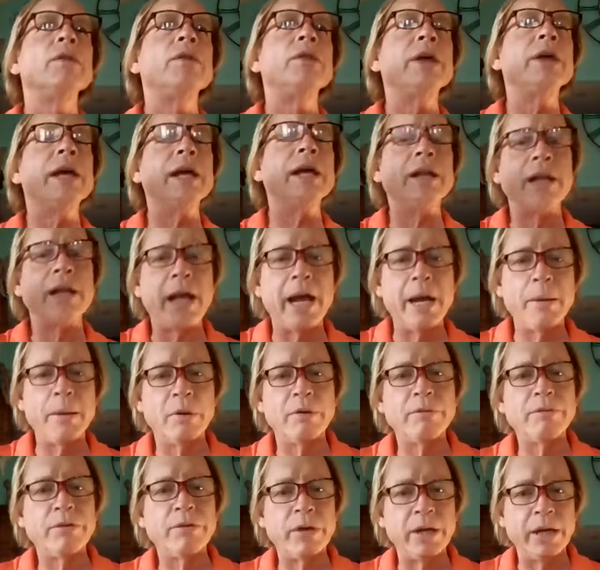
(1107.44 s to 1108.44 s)
the name
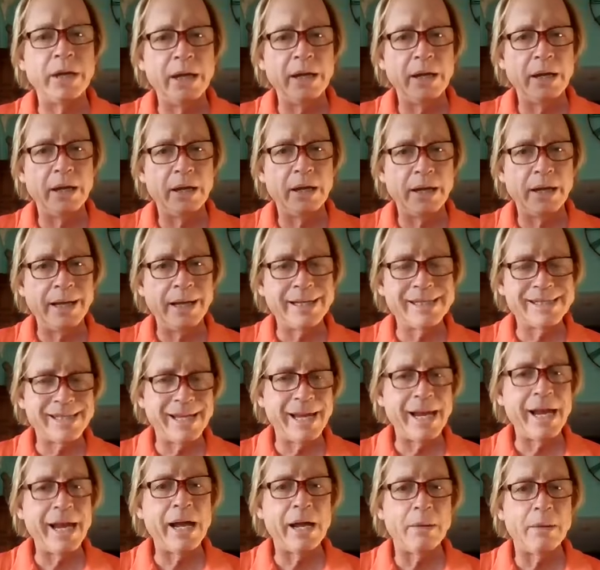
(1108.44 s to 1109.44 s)
of the
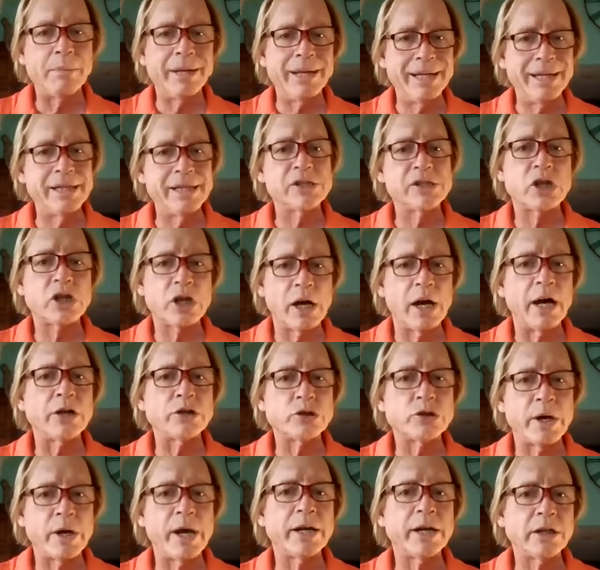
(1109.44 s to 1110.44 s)
exam is
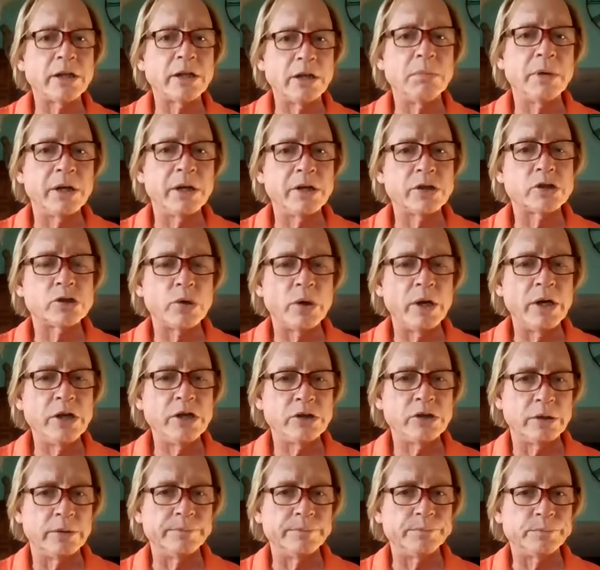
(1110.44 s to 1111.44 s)
contract
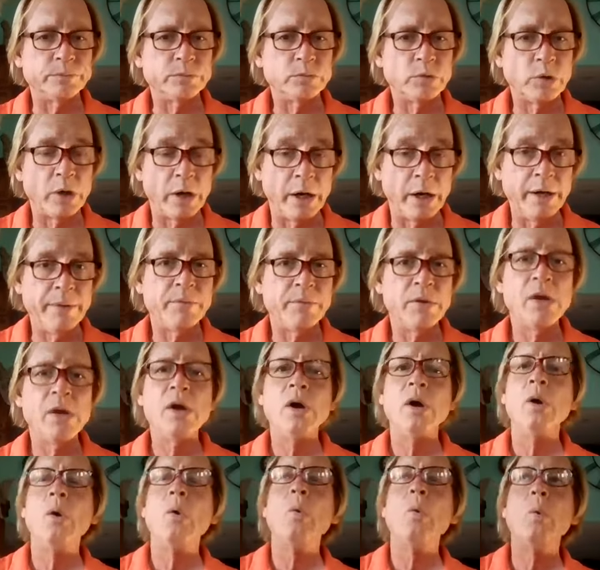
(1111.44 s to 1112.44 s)
administration, right?
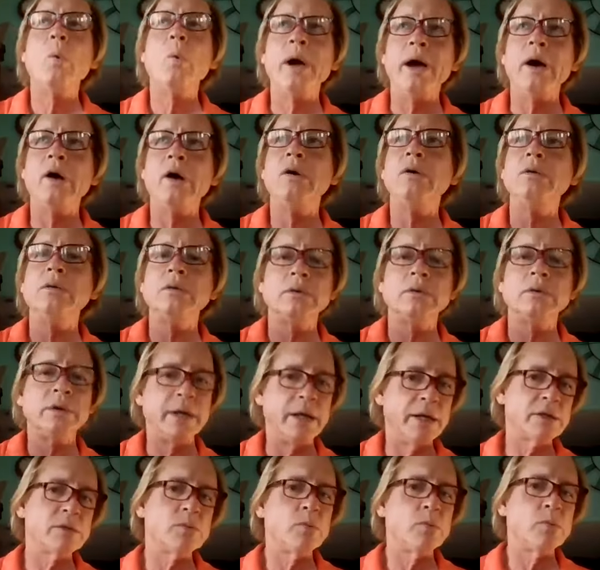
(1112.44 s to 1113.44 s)
Well,
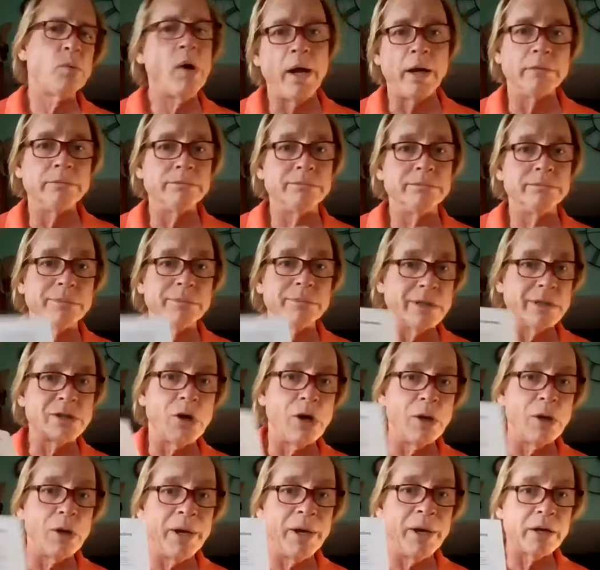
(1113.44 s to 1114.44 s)
guess what? It's
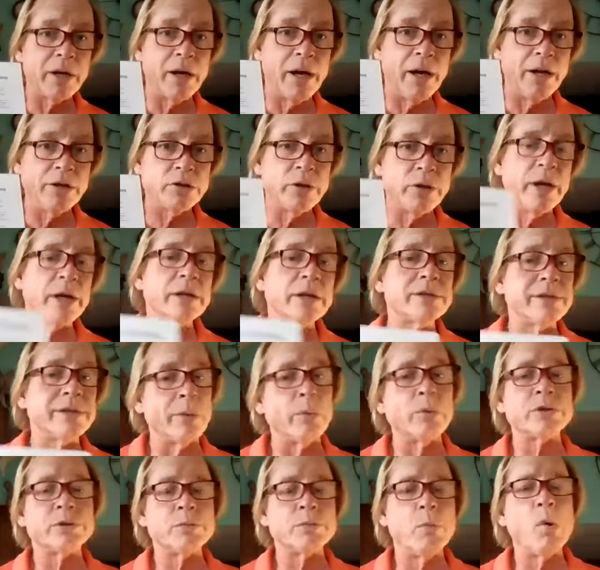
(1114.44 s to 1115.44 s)
all about contracts. There
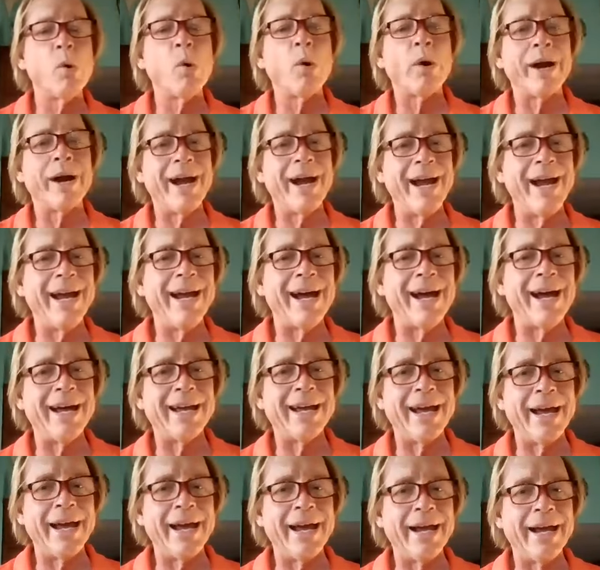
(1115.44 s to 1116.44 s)
was more
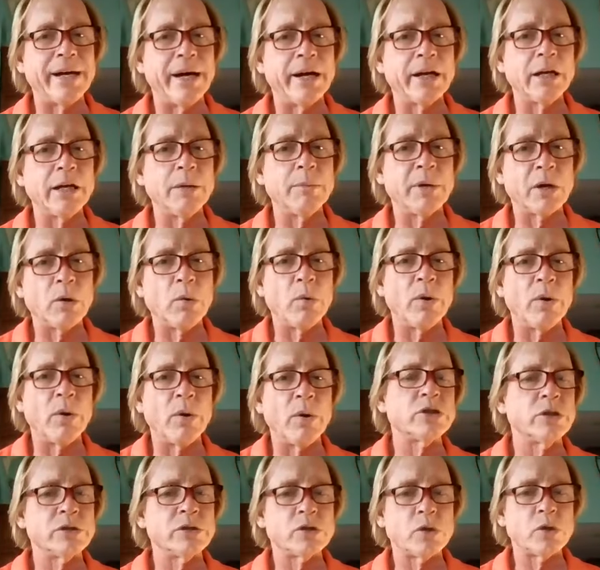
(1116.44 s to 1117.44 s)
AIA document
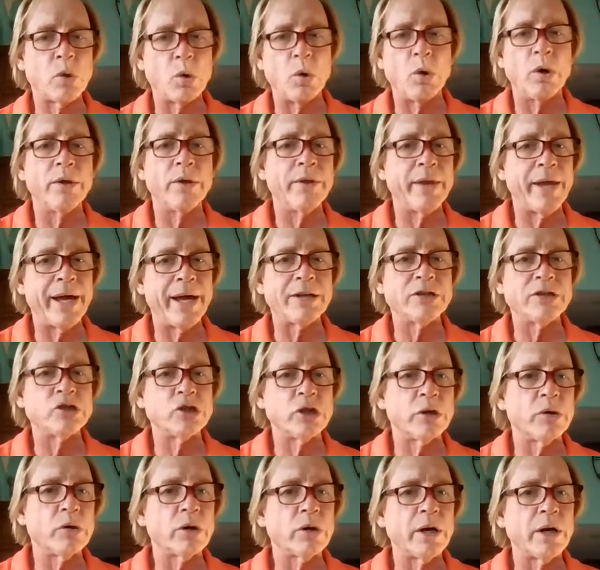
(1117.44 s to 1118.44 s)
questions on that
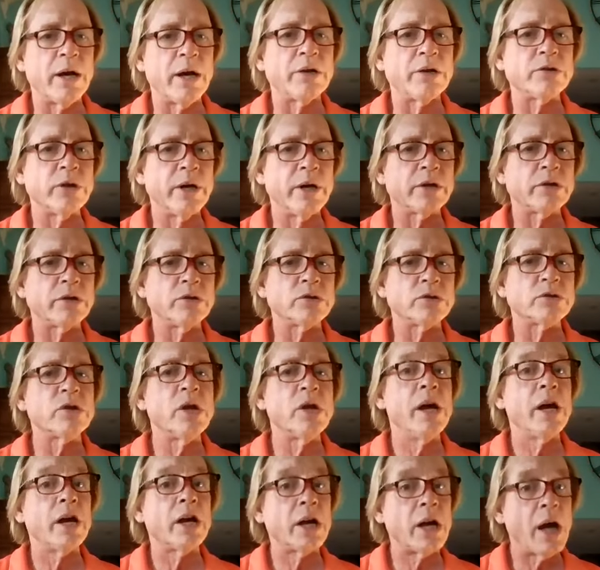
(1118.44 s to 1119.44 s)
general contractor's
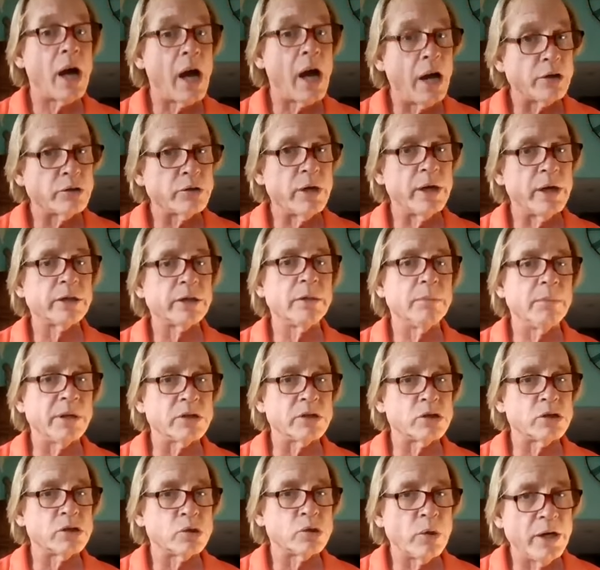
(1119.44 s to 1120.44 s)
contract
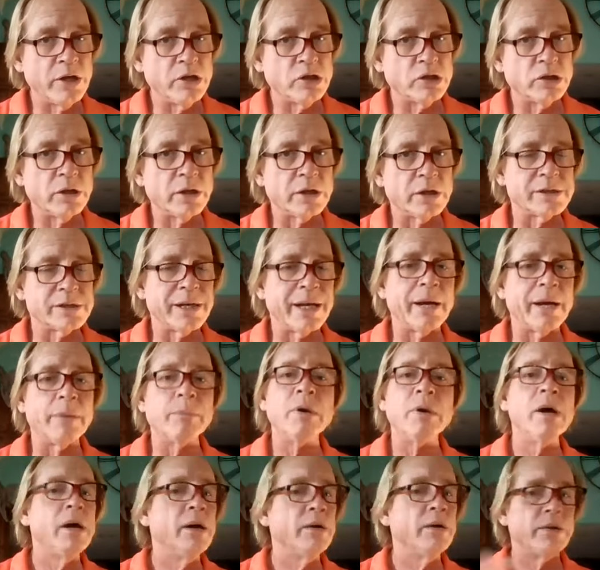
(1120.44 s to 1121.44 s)
administration exam
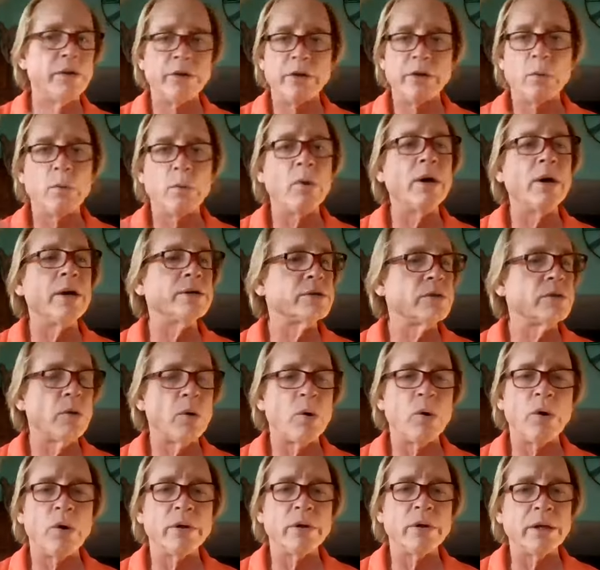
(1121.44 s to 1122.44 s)
than there was
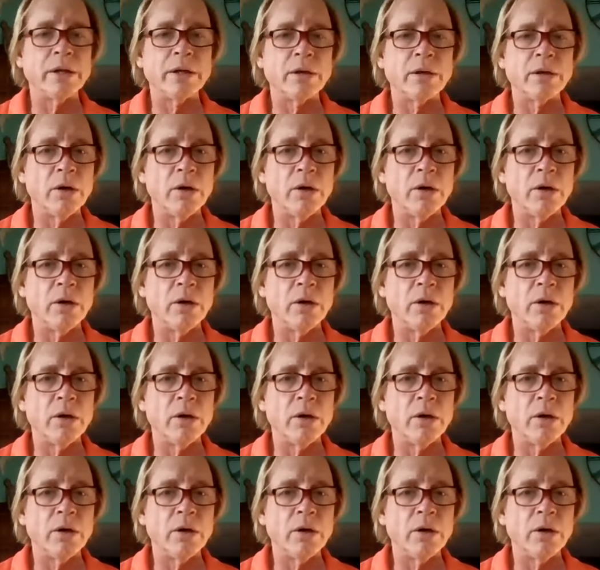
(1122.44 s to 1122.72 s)
on